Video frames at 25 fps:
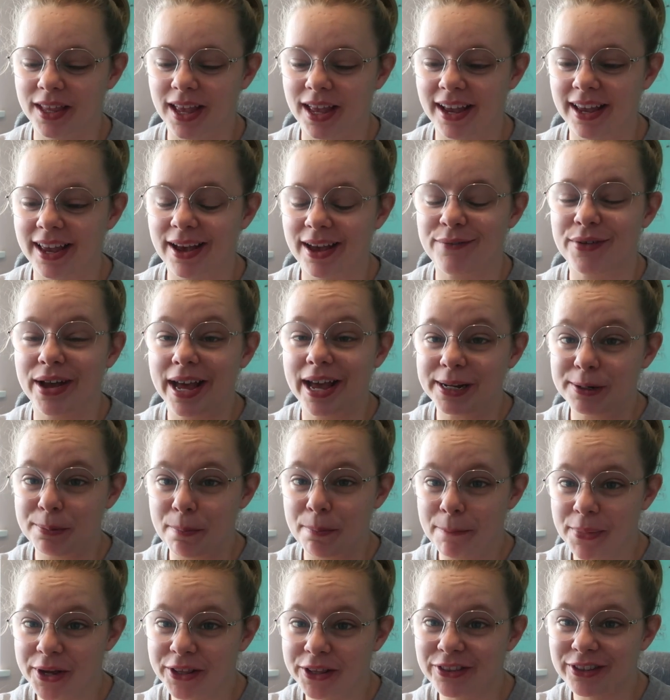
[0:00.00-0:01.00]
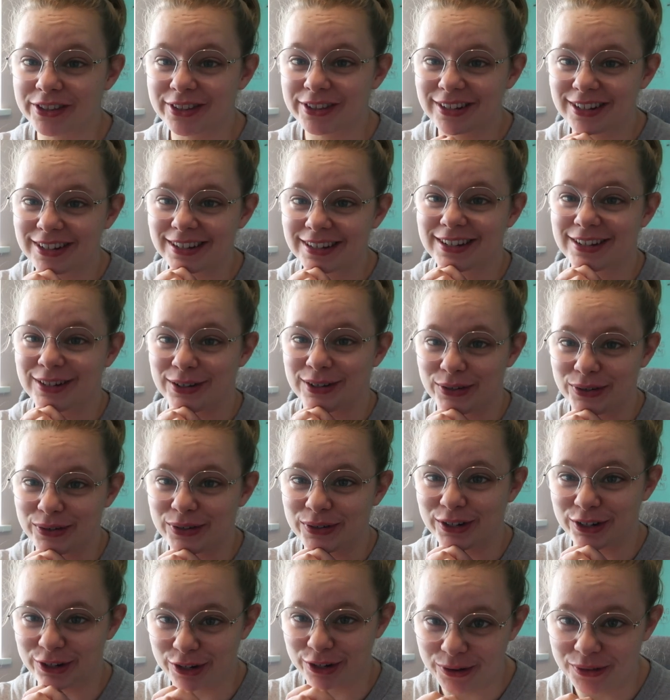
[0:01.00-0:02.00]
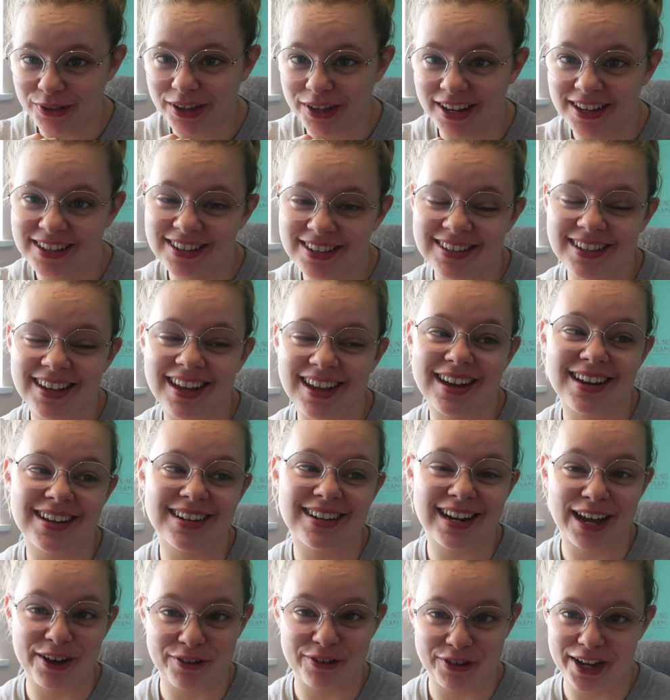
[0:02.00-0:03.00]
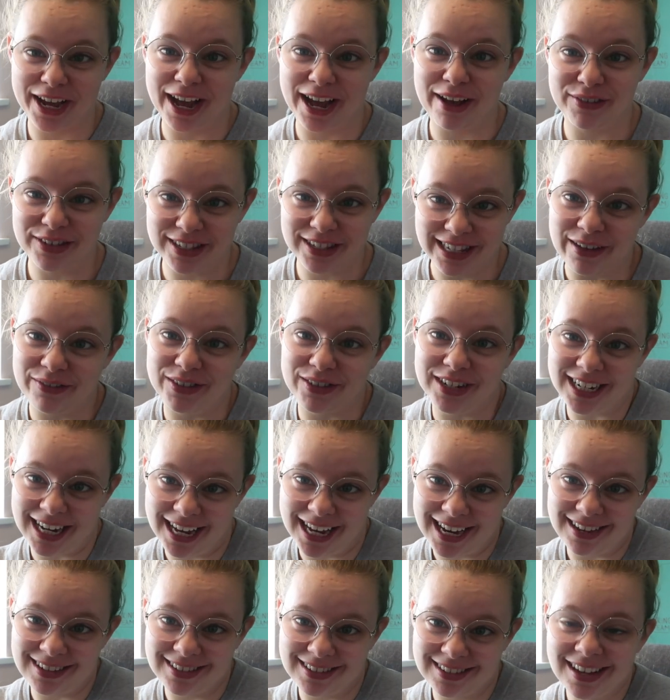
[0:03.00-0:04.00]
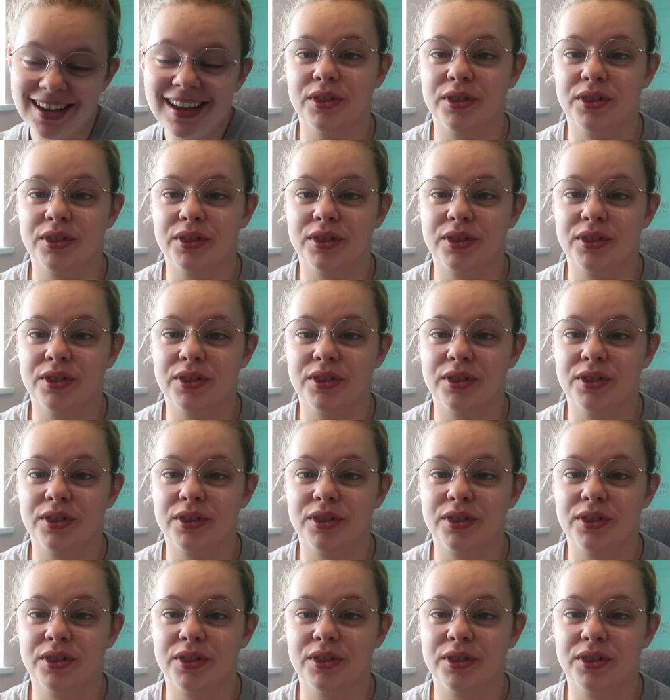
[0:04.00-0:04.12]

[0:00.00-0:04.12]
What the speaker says: I have had months to do this and now I have 7 days.